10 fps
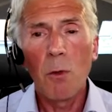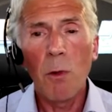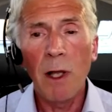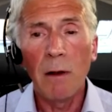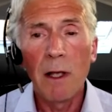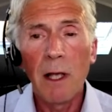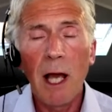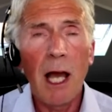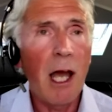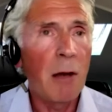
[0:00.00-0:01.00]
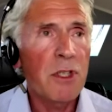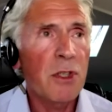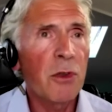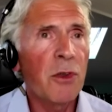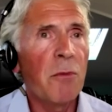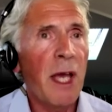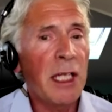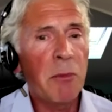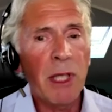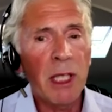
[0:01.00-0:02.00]
Well, I, am sure that
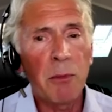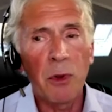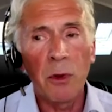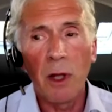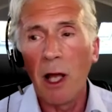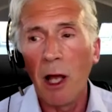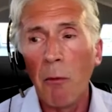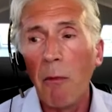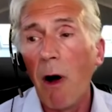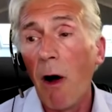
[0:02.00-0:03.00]
many people um,